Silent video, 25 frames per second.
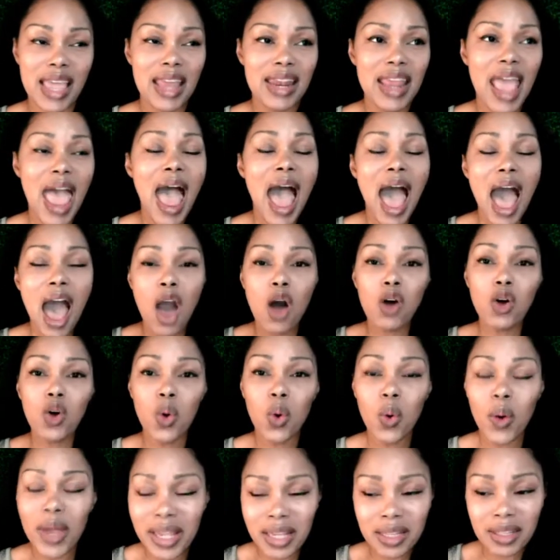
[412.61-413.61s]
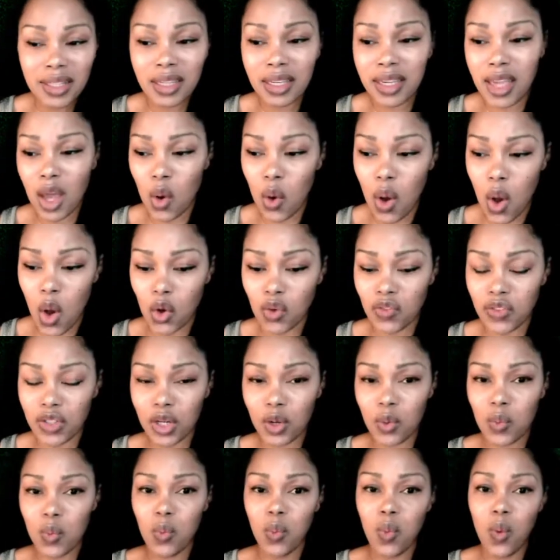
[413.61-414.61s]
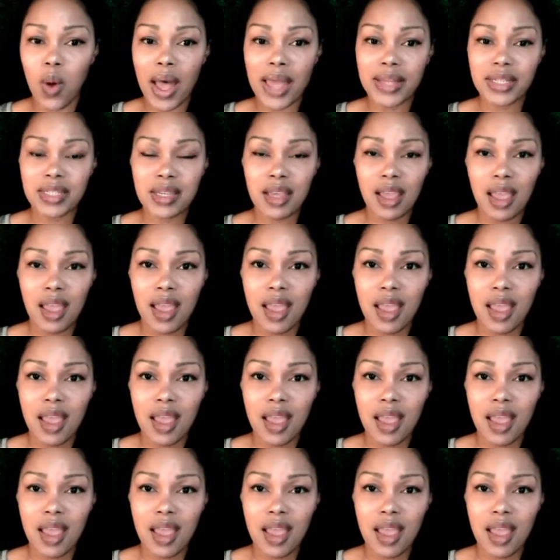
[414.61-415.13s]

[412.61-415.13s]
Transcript: And I'll quickly go over what